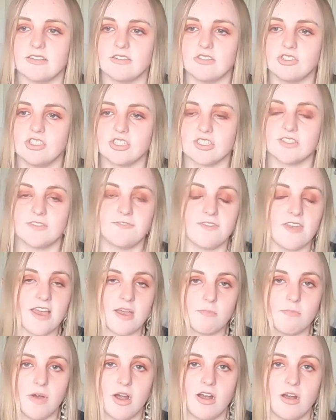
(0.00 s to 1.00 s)
just a flat
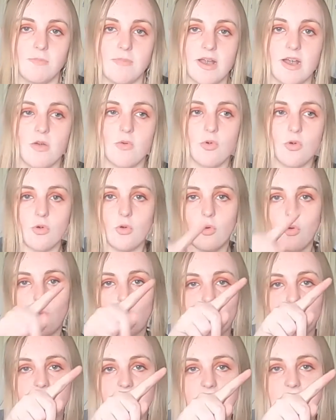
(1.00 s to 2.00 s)
barbell or
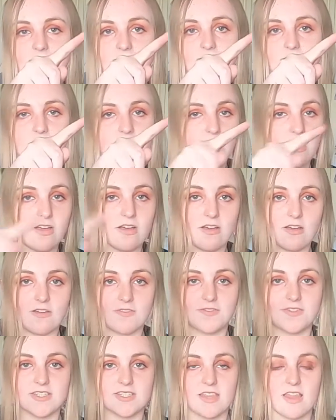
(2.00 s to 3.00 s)
one that's
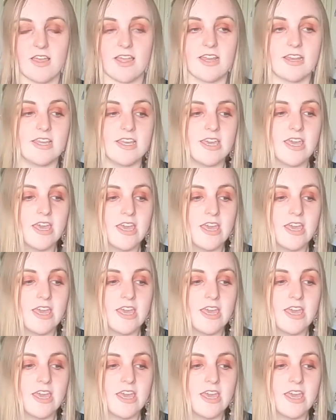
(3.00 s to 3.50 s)
curved slightly,